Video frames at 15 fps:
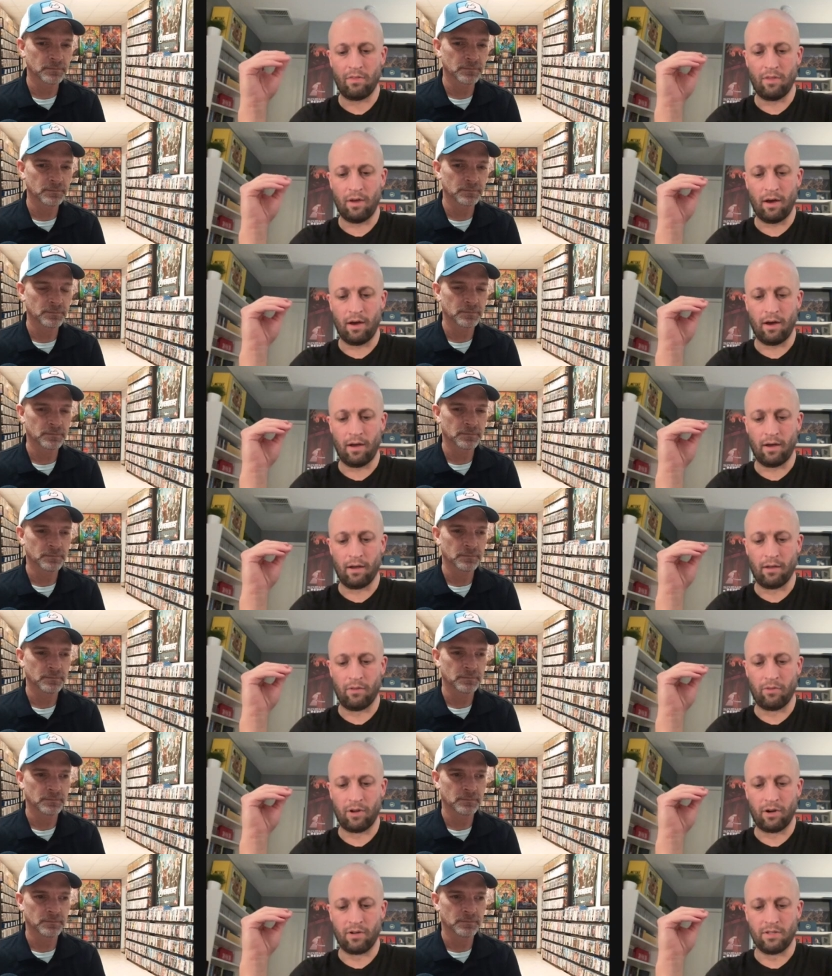Speaker 1: Uh,
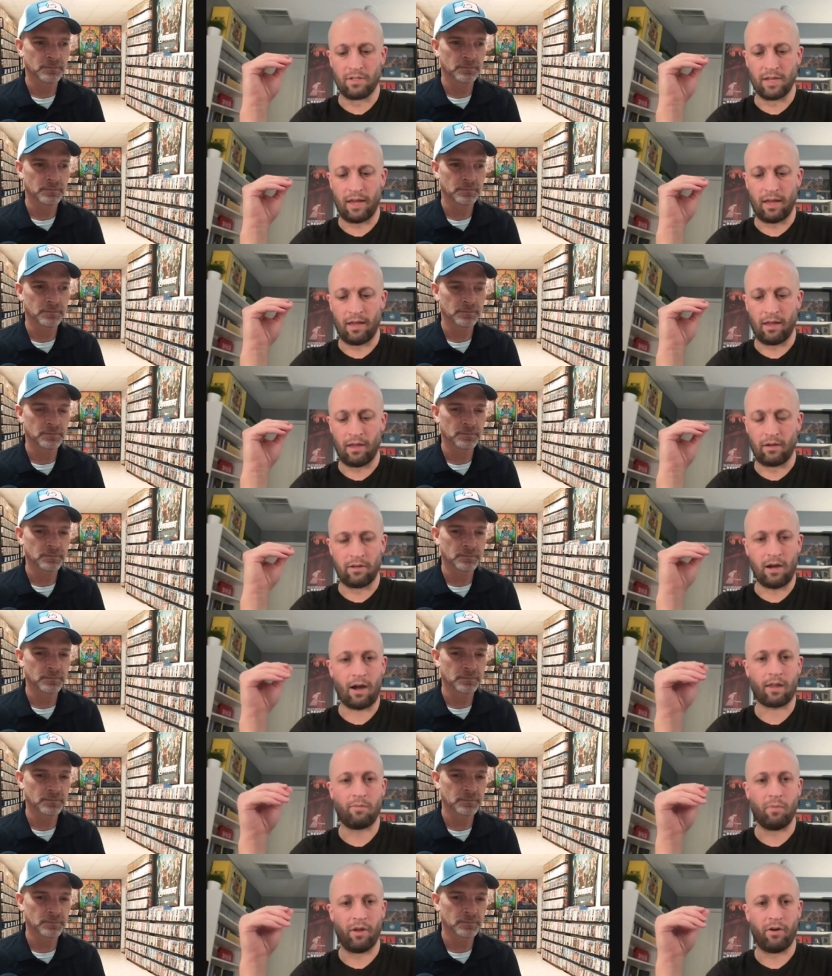there is a
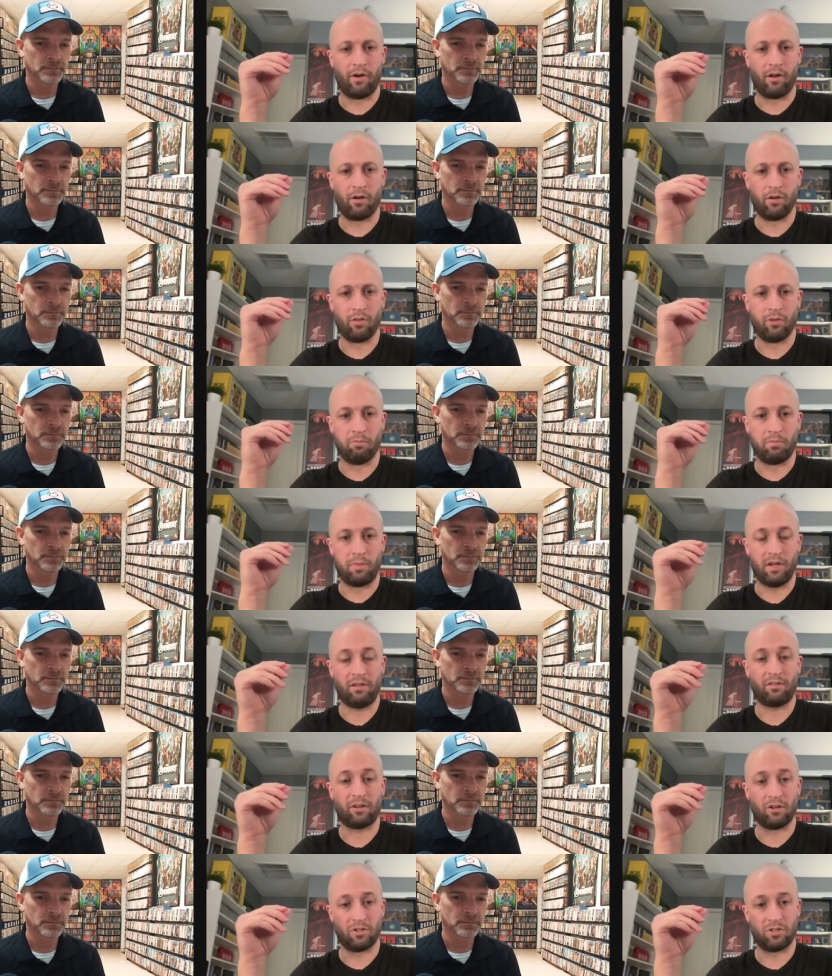documentary called The
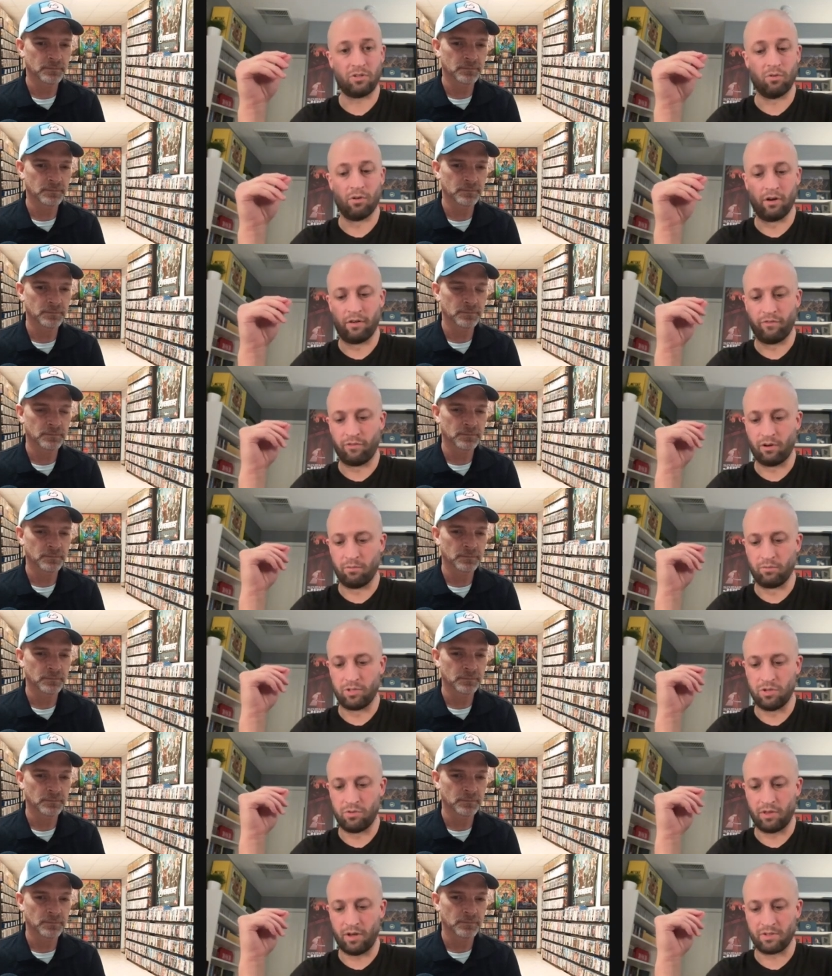Pixar Story from
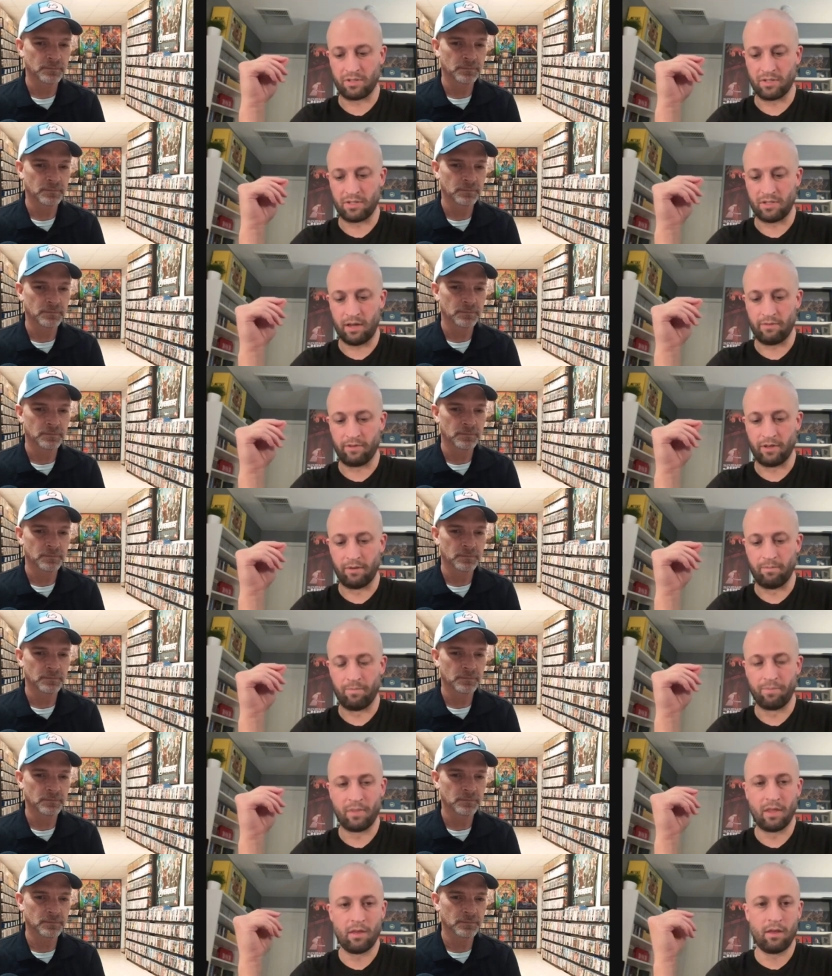two thousand seven
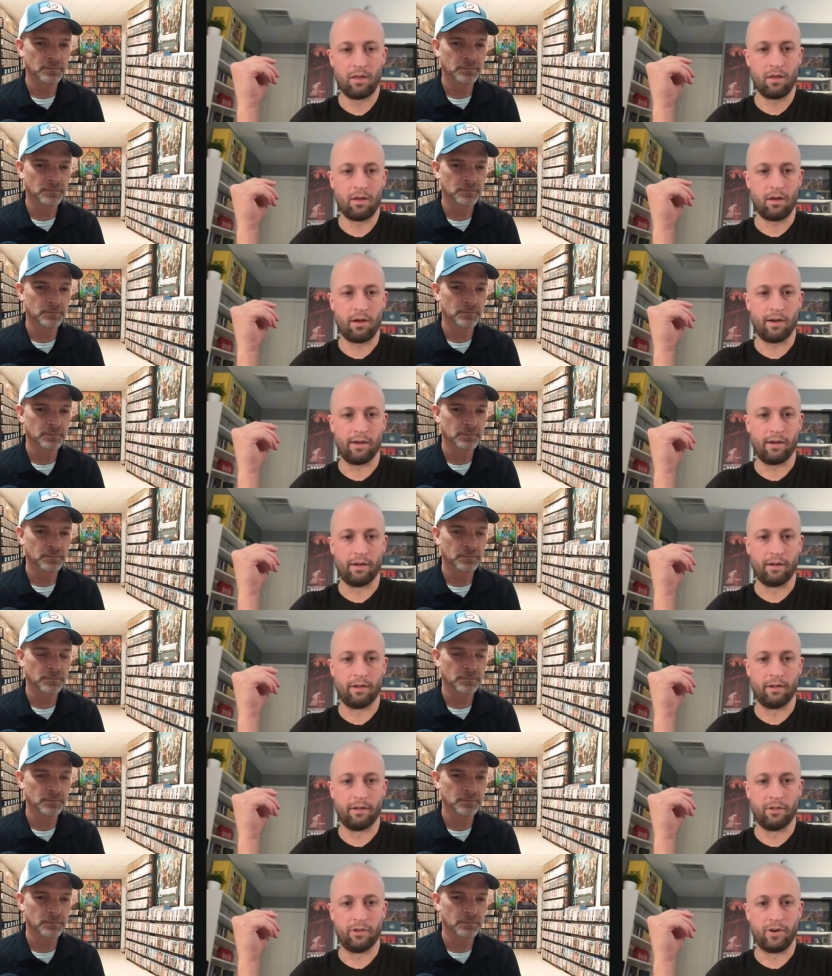
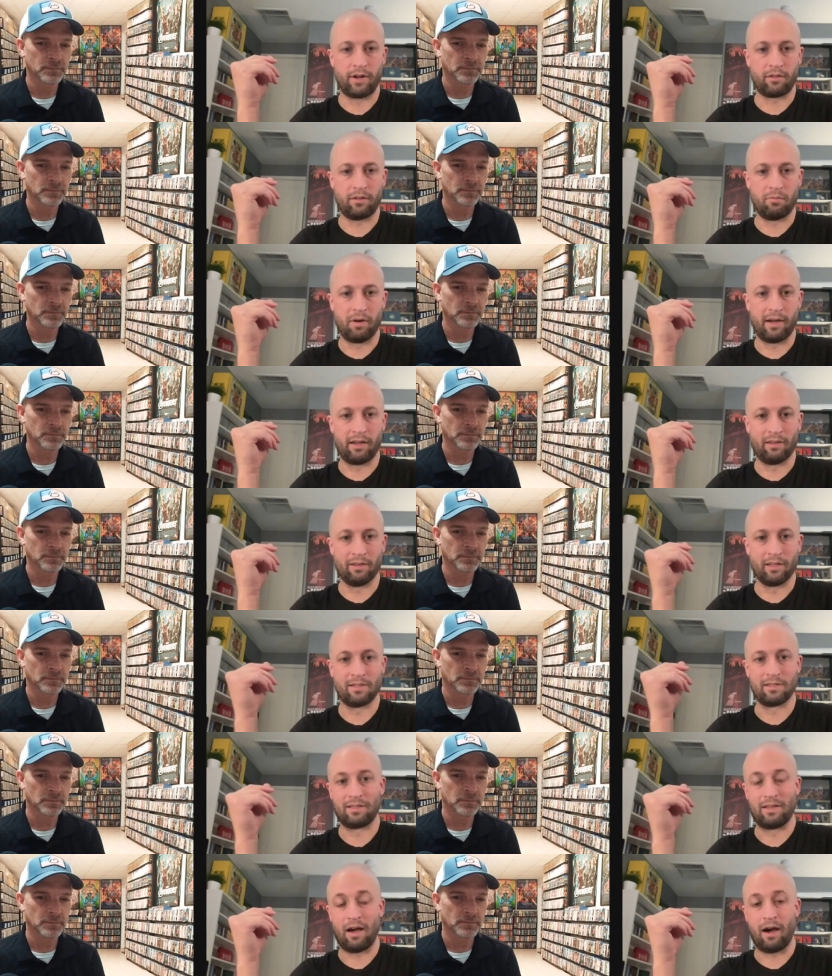Uh, directed by
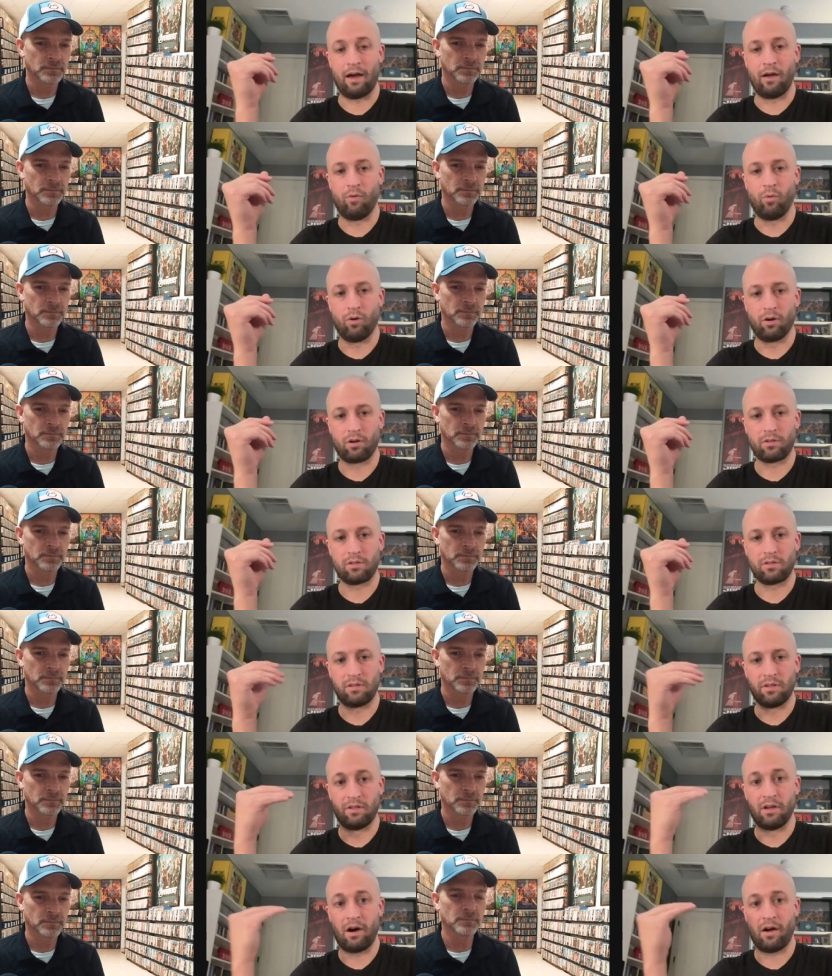Leslie Iwerks,
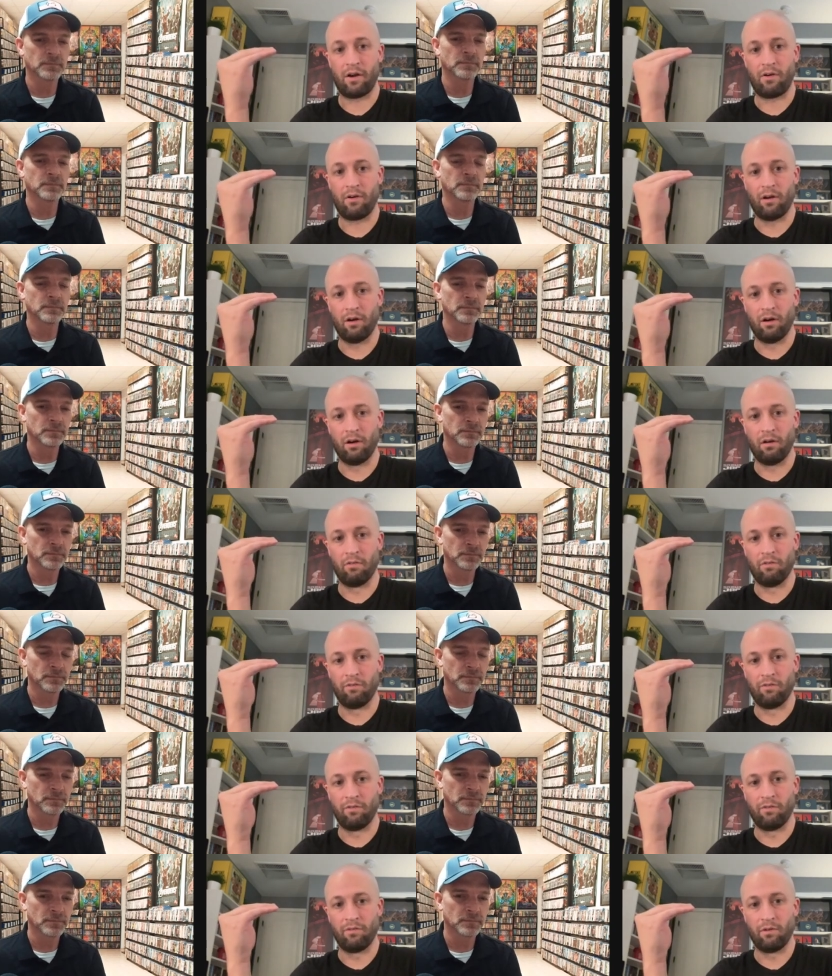the daughter mm-hmm. of